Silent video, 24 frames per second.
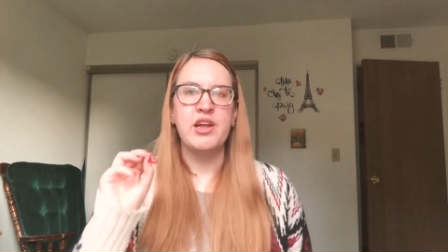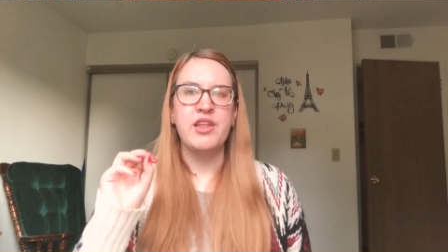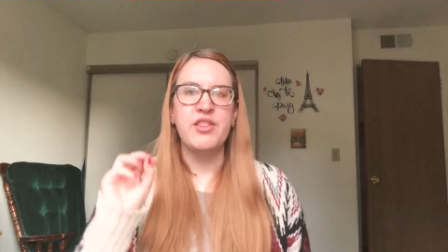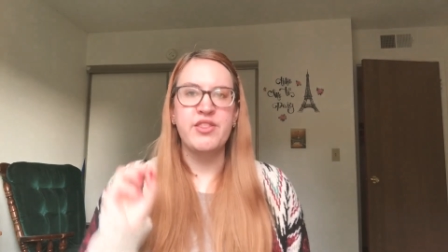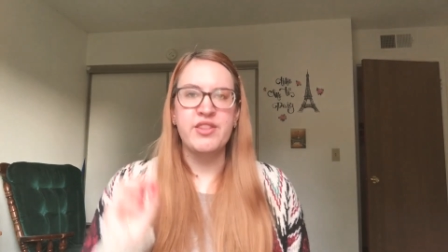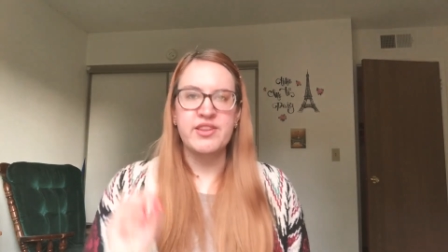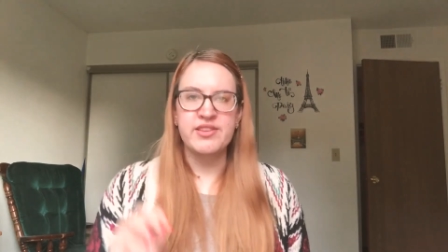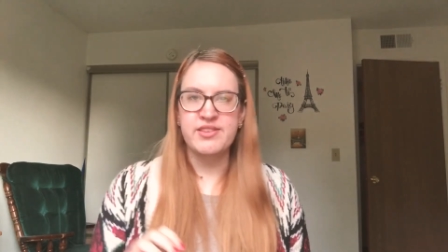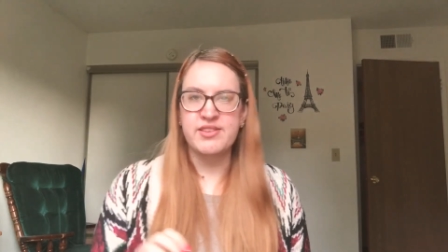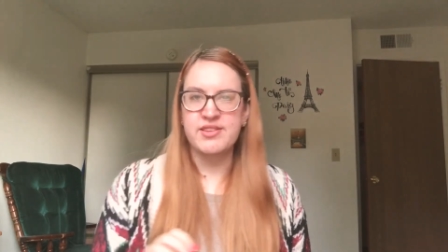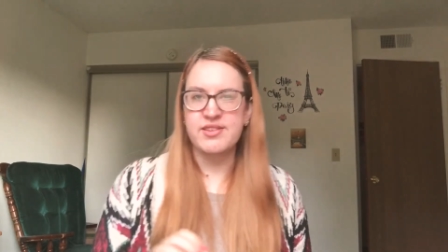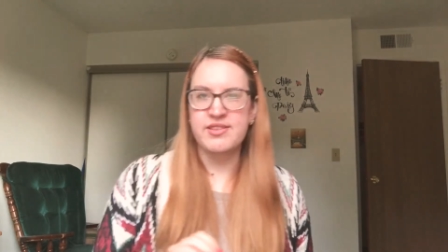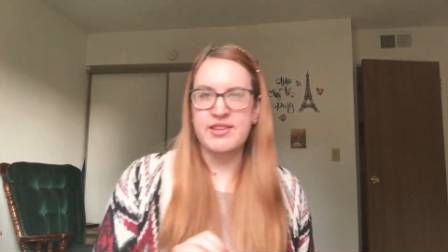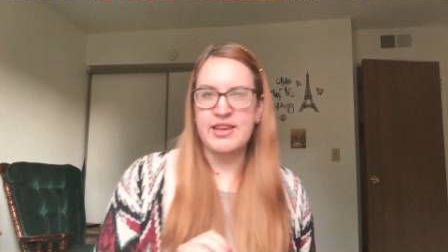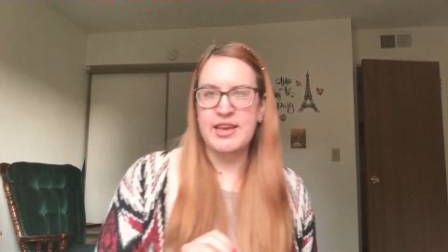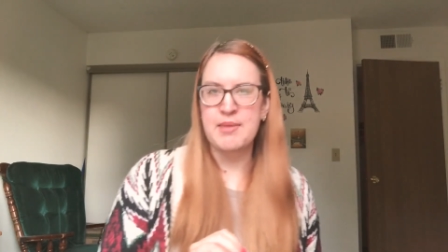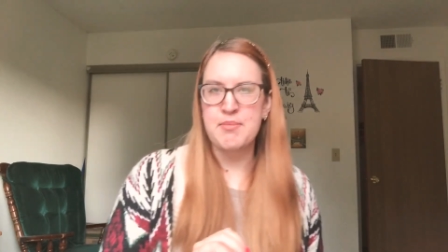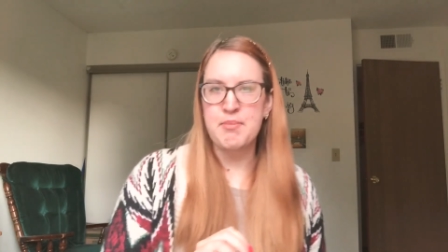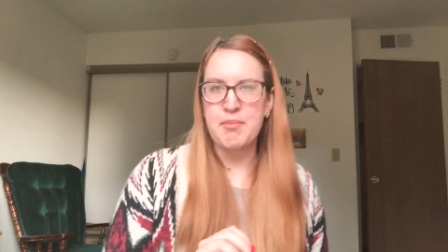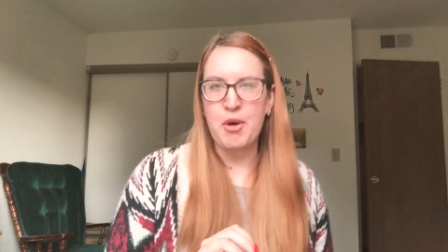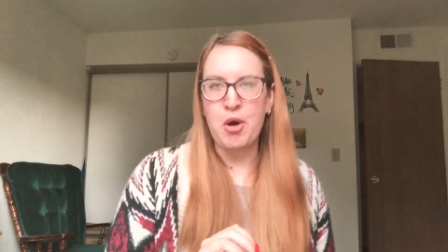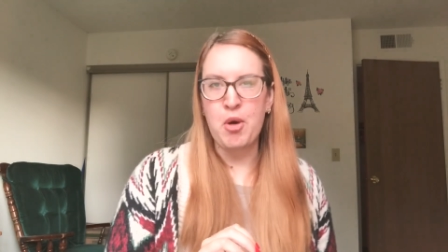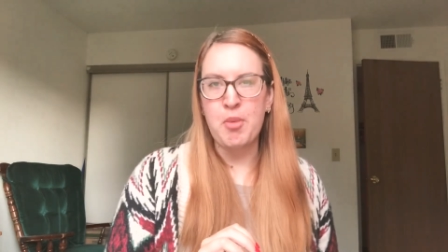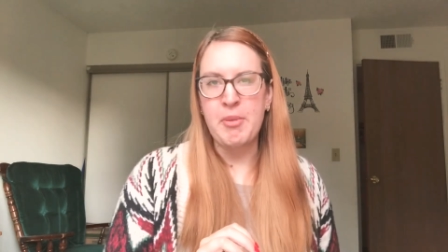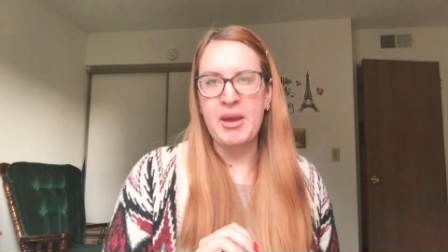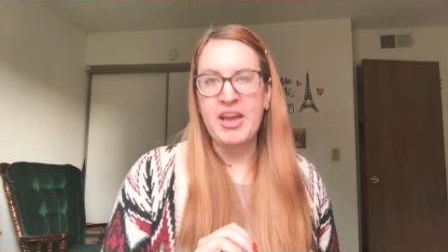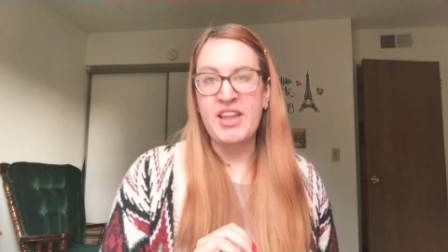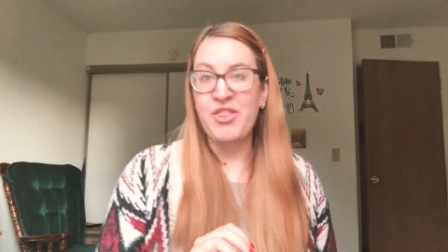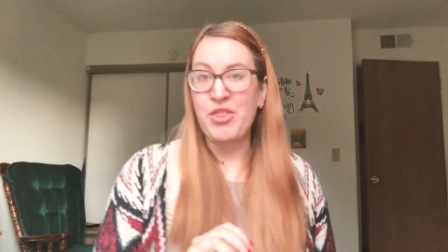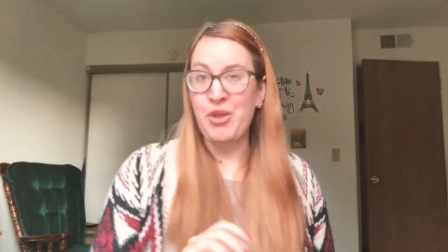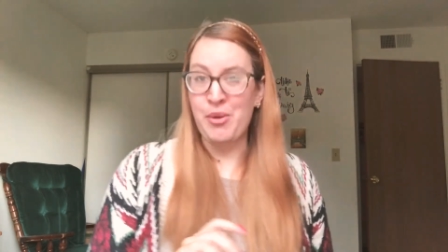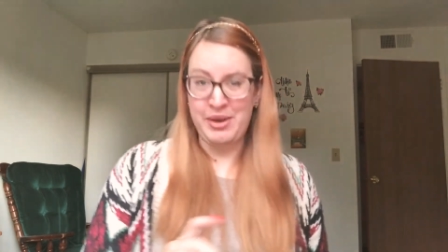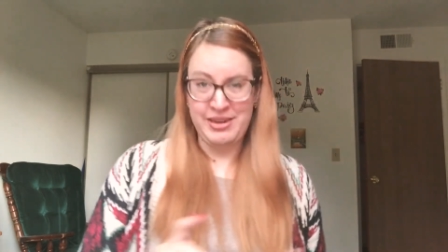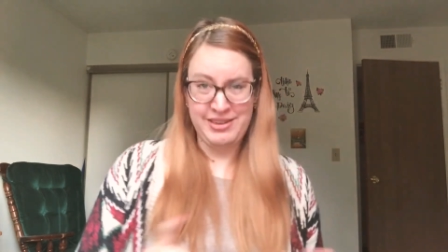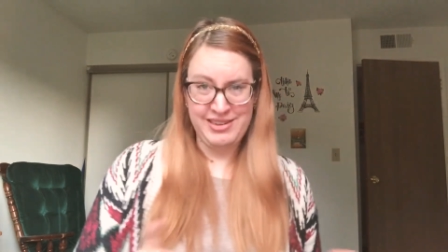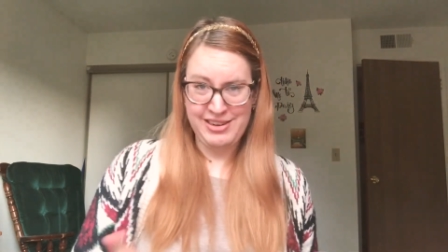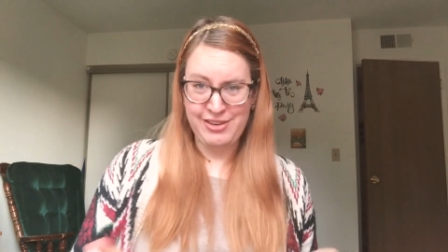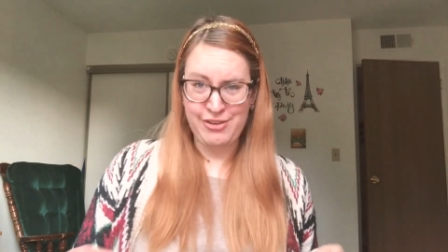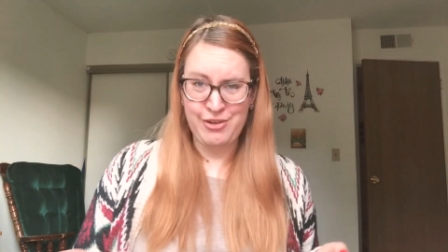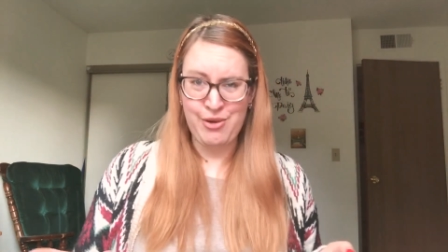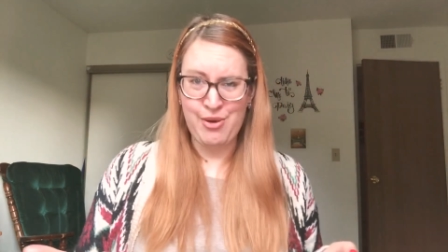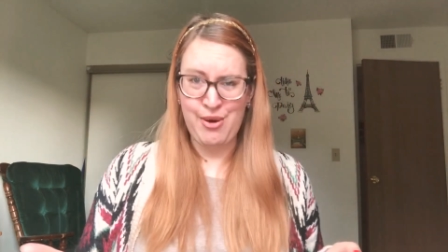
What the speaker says: this is it moment, though I did